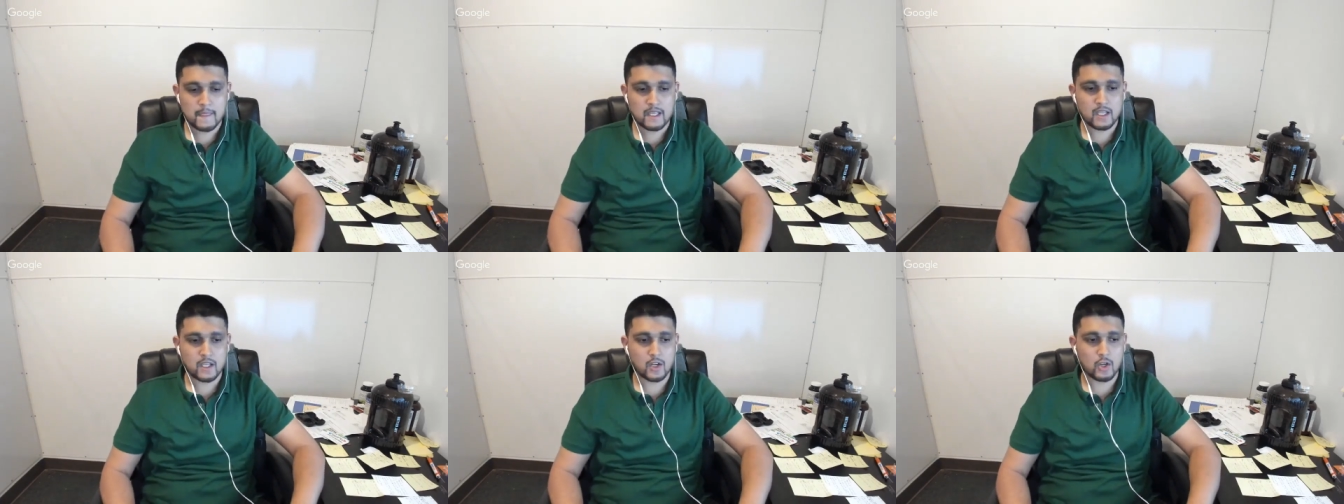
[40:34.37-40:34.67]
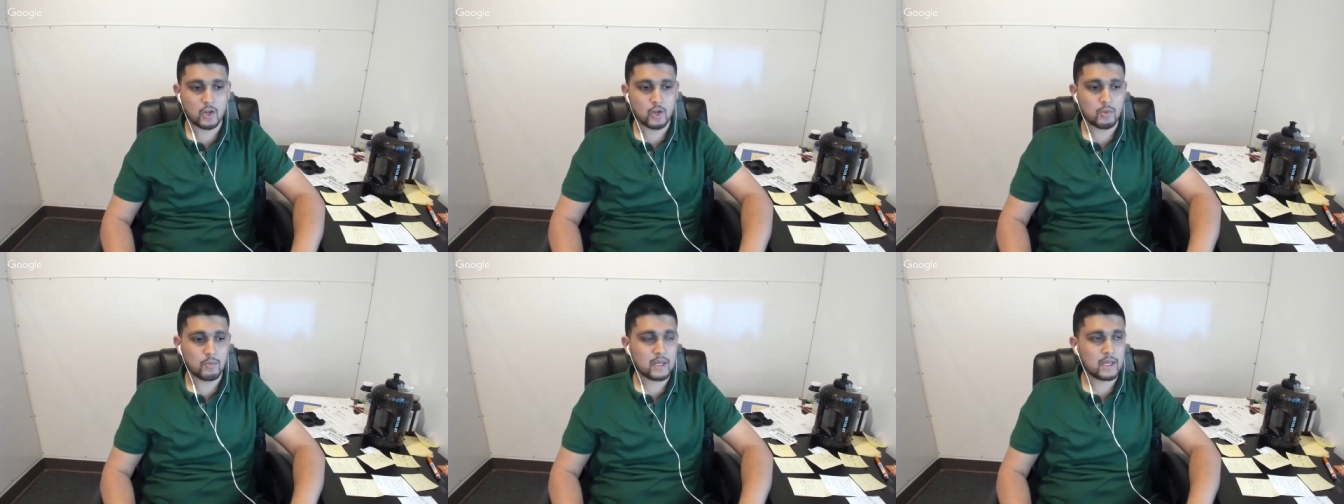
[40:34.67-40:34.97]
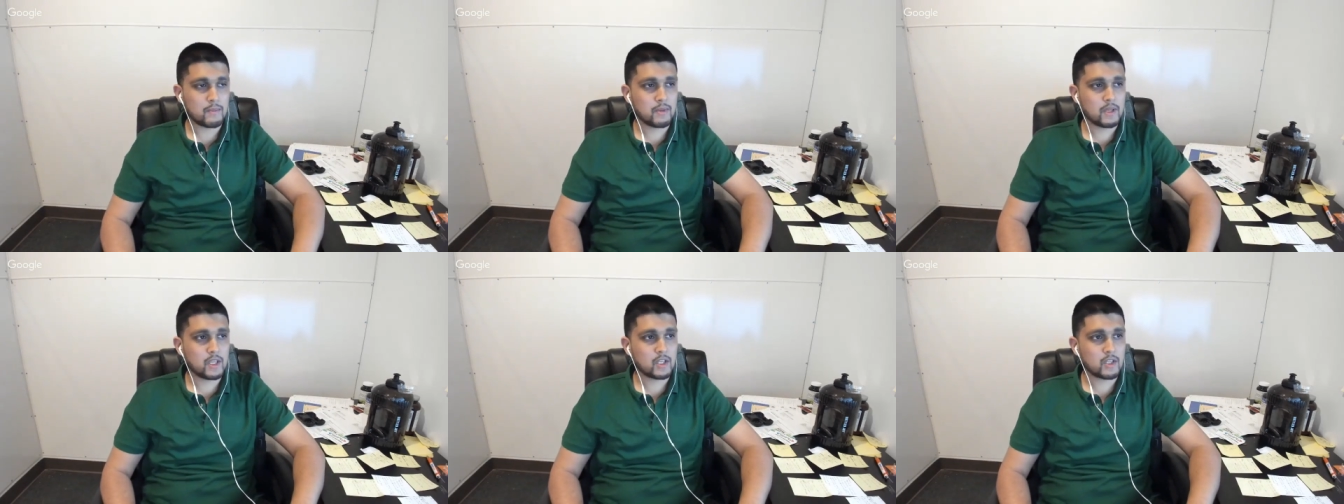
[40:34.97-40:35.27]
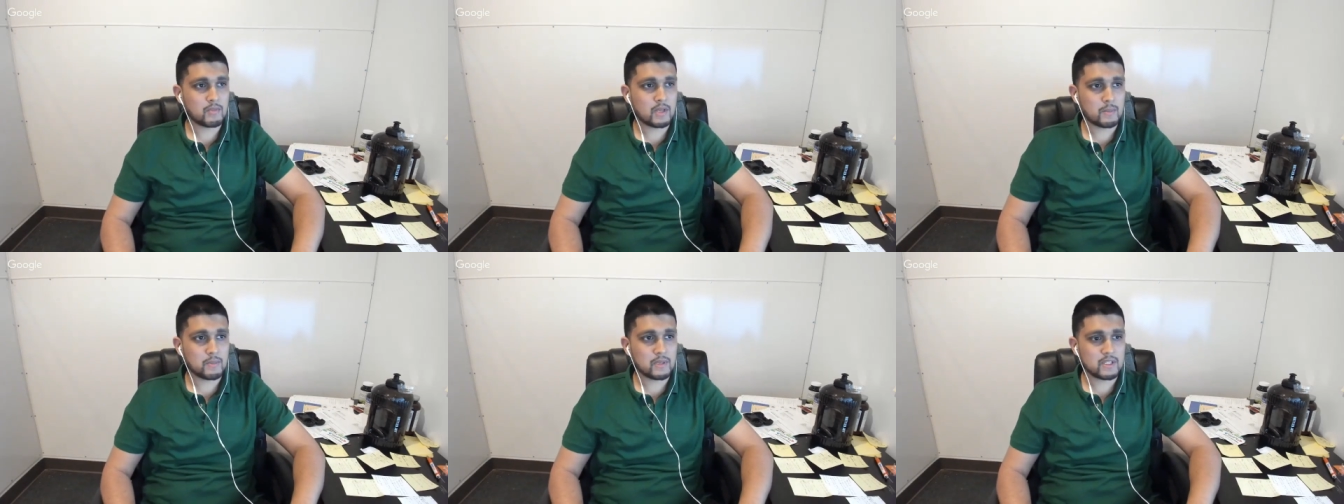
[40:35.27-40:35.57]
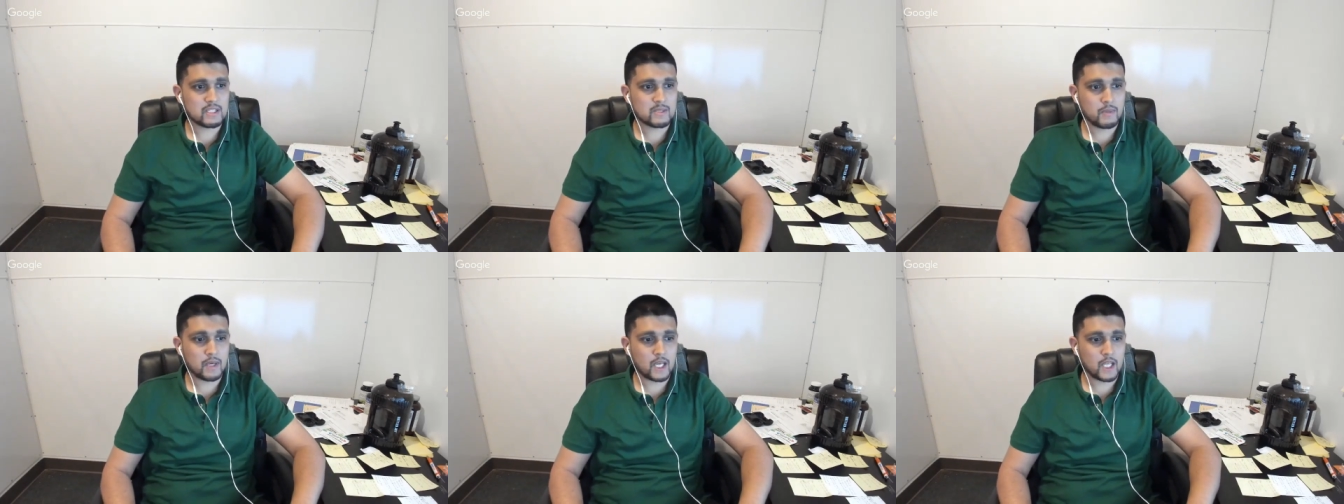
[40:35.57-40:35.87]
You know, maybe, maybe
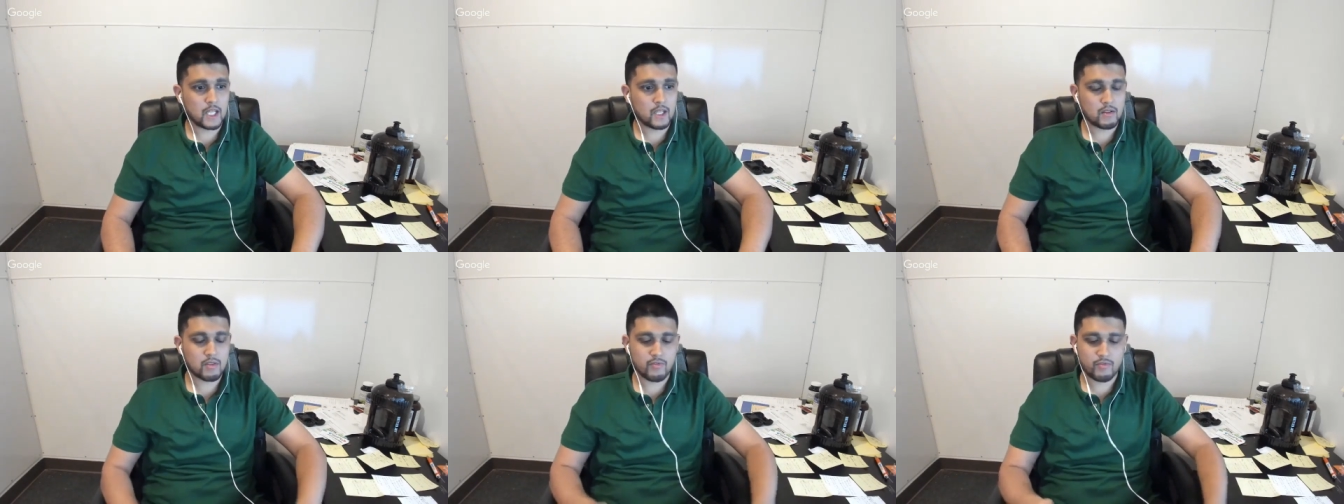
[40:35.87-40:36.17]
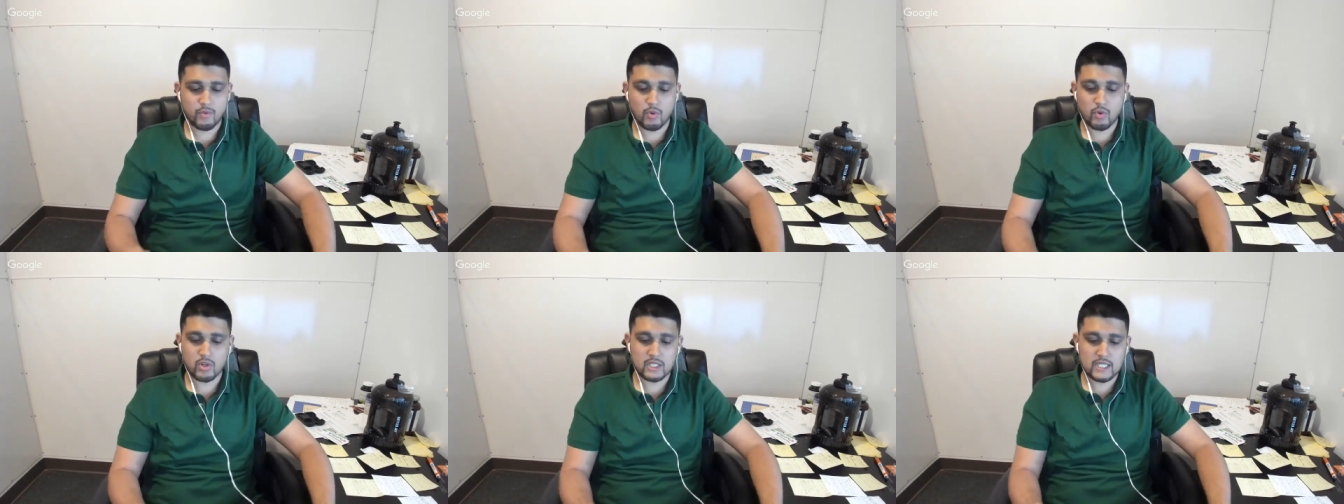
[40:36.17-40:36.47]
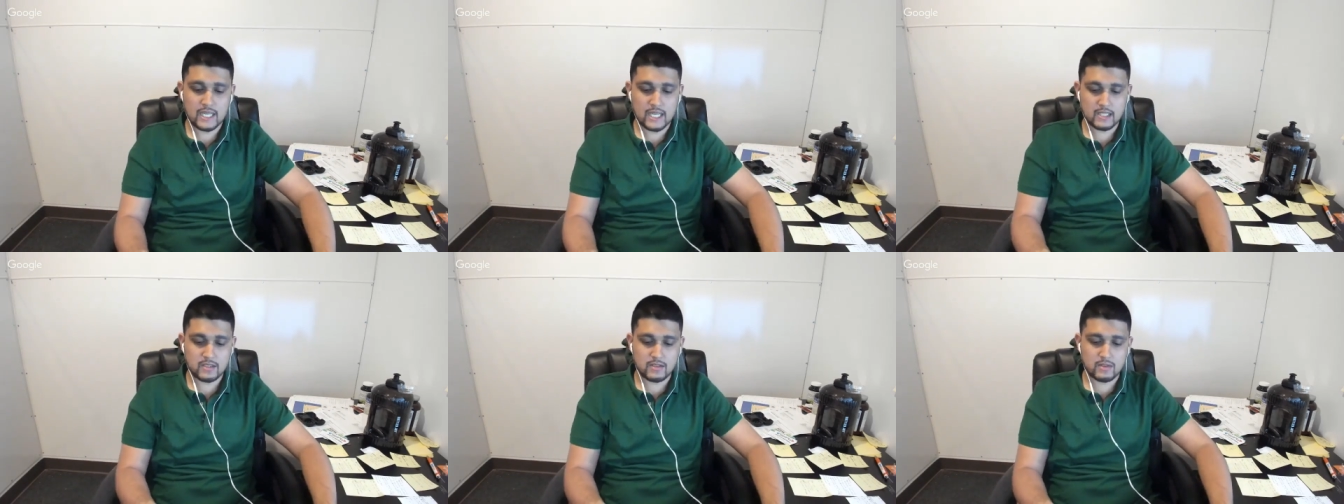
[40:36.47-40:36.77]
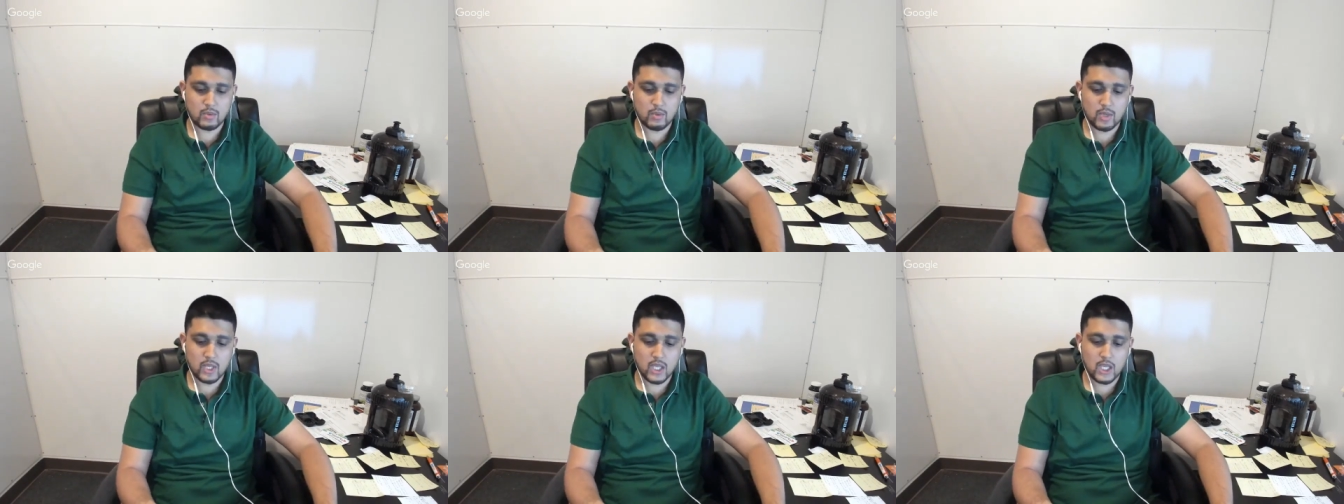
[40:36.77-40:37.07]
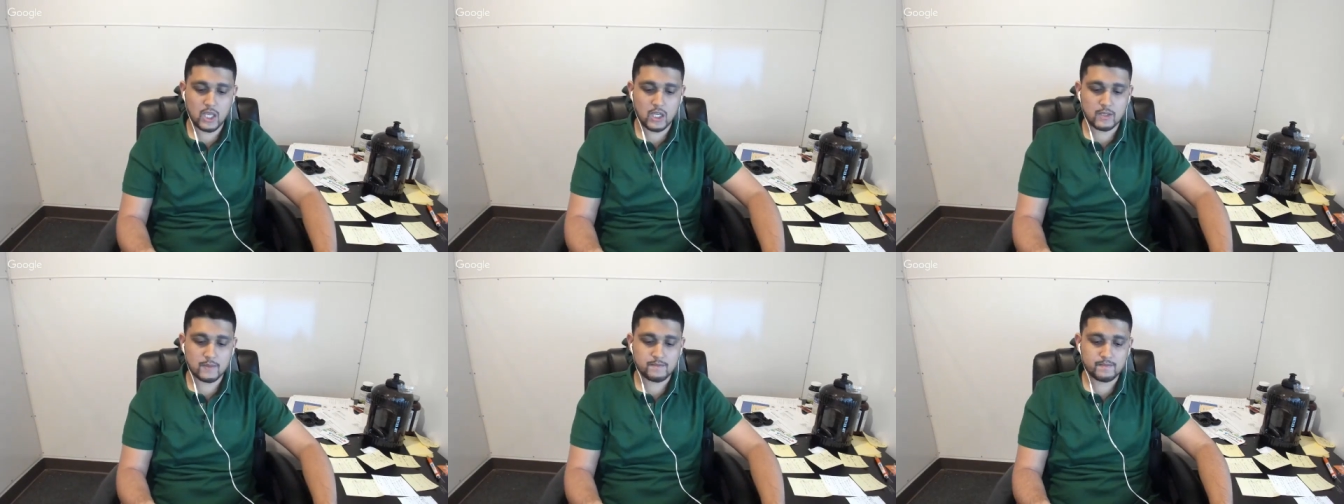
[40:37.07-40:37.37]
spend four days a
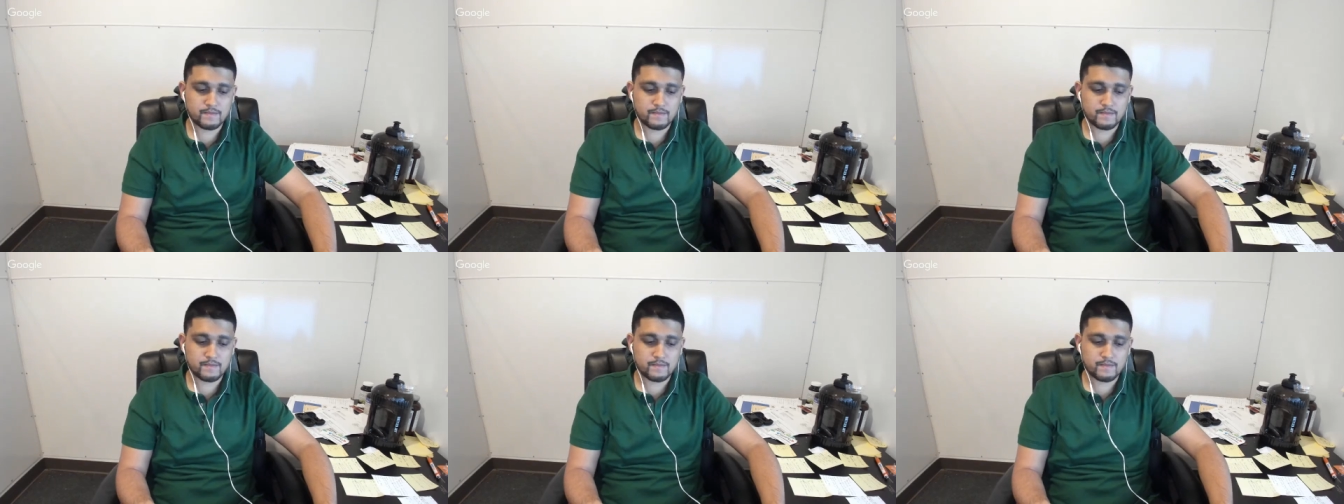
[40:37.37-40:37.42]
week